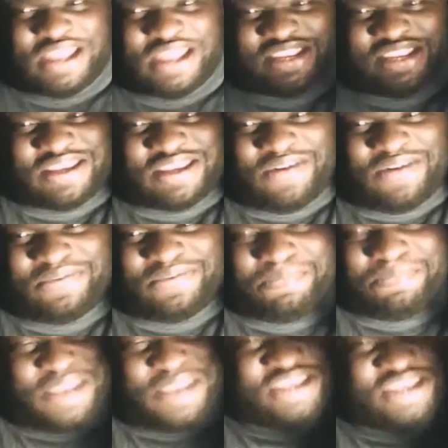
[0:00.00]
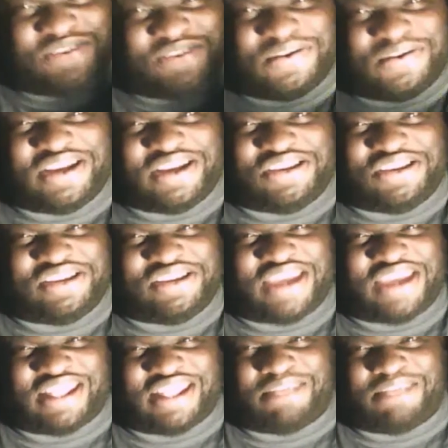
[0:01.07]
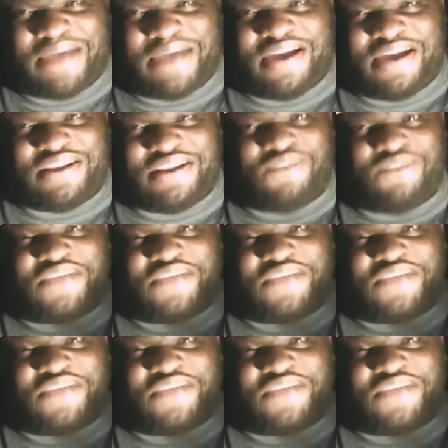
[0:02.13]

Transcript: So make sure that you check them out and don't